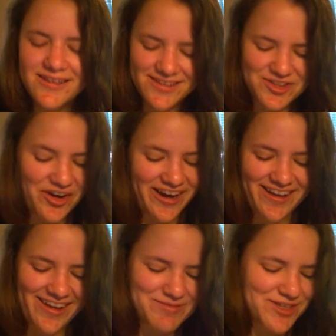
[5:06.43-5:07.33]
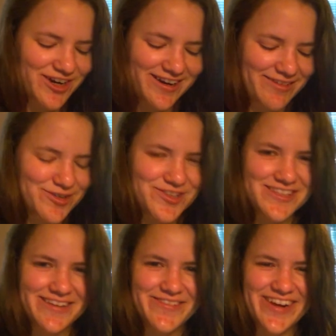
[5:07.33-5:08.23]
Sorry. I'm sorry. I won't do this
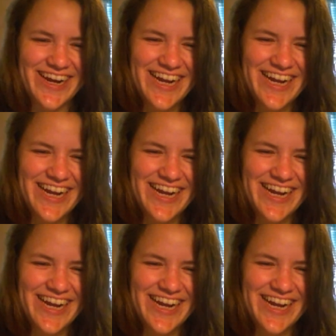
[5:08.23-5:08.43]
anymore.